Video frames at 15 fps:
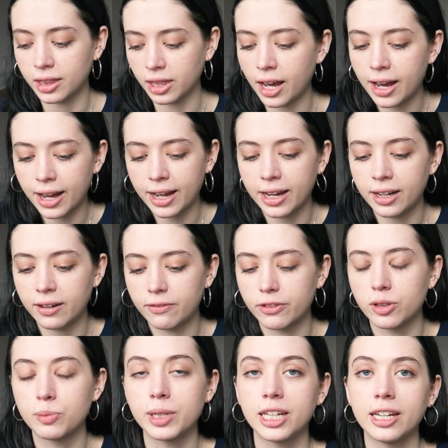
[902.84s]
online.
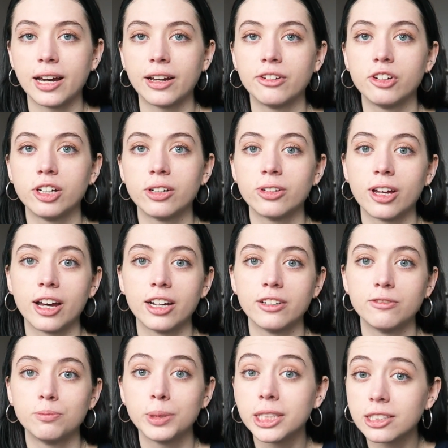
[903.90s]
For me, I read a lot
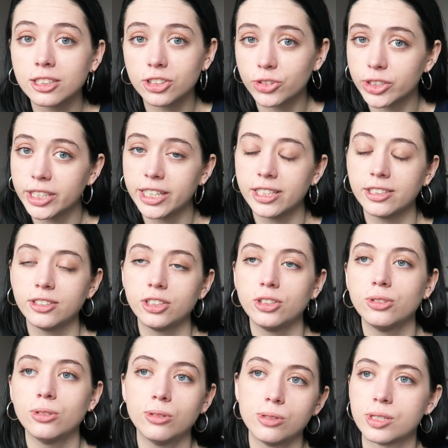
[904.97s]
of business related
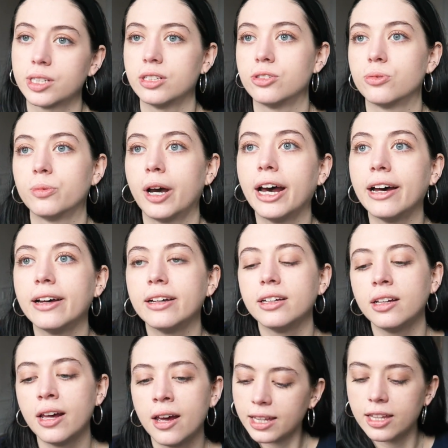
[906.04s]
news as
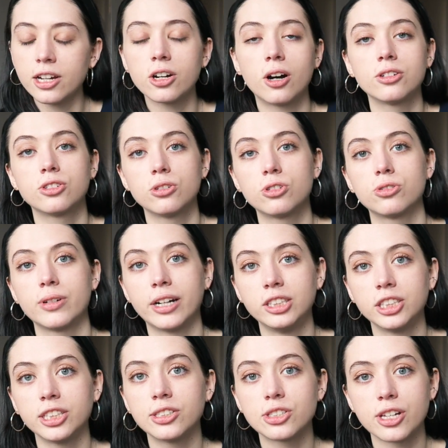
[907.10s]
well. And I think also
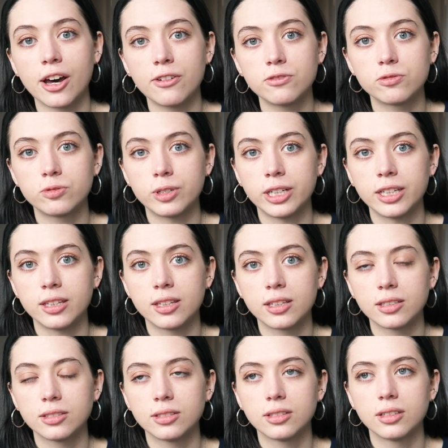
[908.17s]
surrounding yourself with
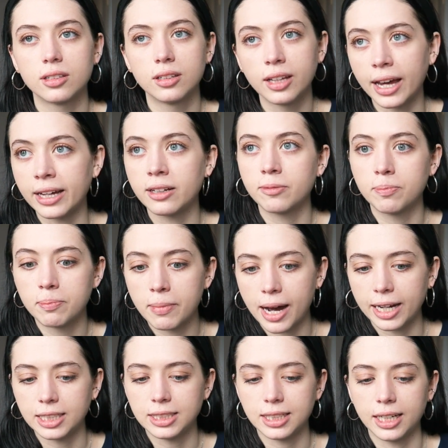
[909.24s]

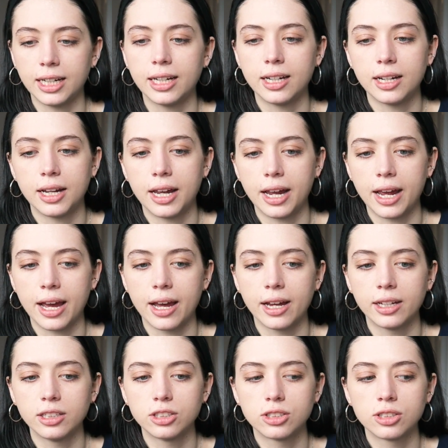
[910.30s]
like-minded
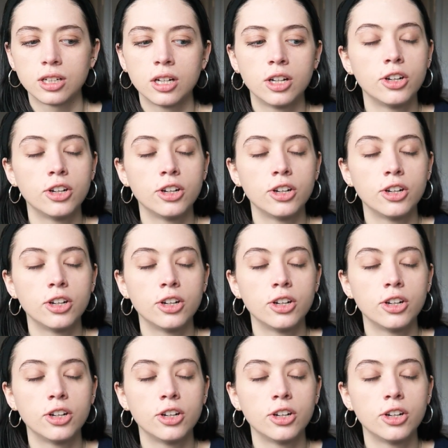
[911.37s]
and